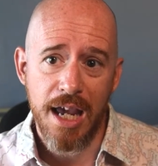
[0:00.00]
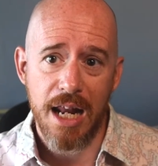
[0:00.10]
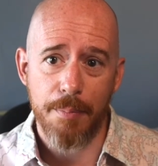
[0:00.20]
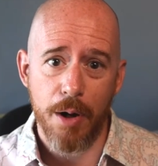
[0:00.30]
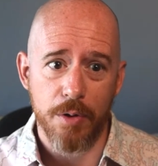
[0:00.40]

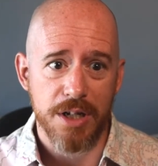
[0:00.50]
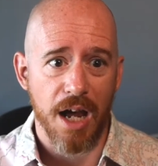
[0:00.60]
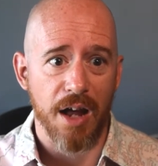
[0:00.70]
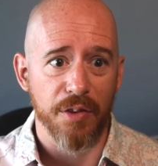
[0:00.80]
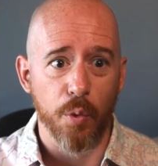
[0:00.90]
and about
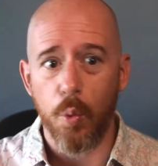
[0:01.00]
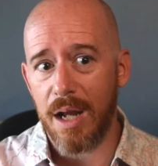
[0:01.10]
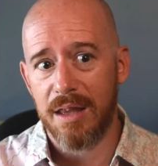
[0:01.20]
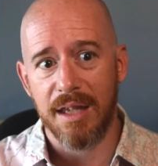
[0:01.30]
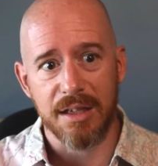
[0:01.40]
the
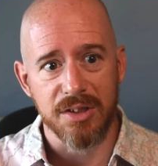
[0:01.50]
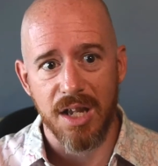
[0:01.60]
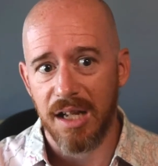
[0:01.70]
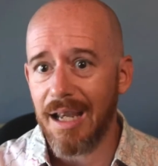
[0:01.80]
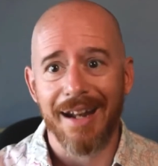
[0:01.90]
way things
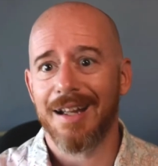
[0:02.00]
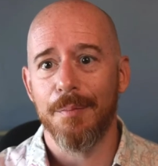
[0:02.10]
kind of